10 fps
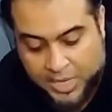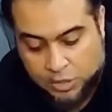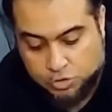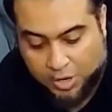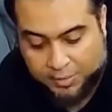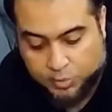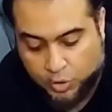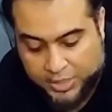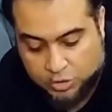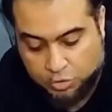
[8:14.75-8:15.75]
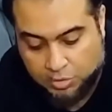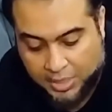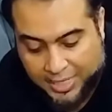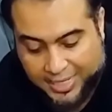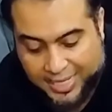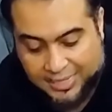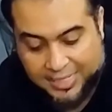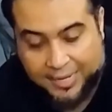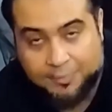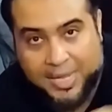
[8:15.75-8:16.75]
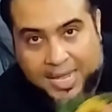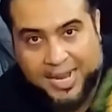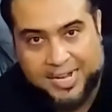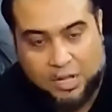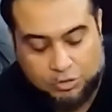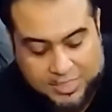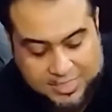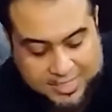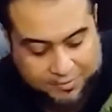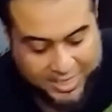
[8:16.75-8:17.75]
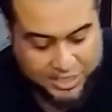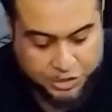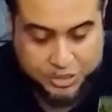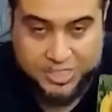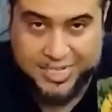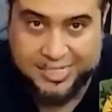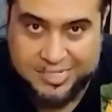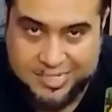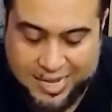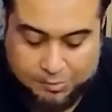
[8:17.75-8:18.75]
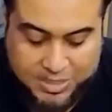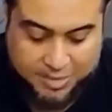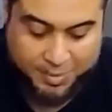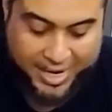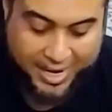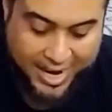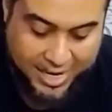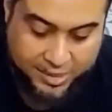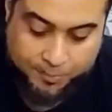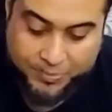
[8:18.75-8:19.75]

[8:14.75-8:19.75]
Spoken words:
So I'm going to kill him, and now this navigation skills comes in my hand,